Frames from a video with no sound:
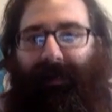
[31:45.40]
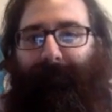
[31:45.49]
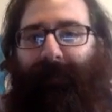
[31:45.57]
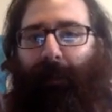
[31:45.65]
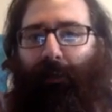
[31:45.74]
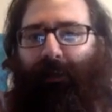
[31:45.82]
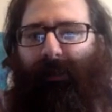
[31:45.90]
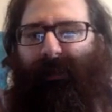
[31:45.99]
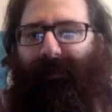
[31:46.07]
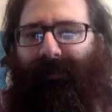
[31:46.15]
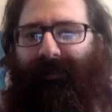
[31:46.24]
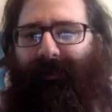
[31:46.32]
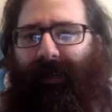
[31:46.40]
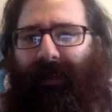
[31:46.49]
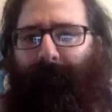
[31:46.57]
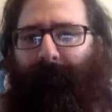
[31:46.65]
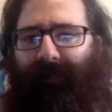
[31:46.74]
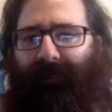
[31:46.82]
that argument the
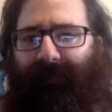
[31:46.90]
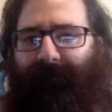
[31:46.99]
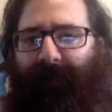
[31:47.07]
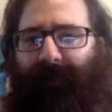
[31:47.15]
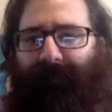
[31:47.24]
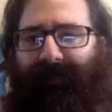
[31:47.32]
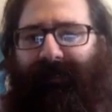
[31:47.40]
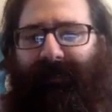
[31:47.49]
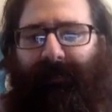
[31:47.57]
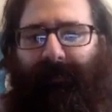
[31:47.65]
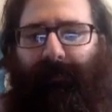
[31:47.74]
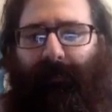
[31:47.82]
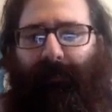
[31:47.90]
same, that's 5t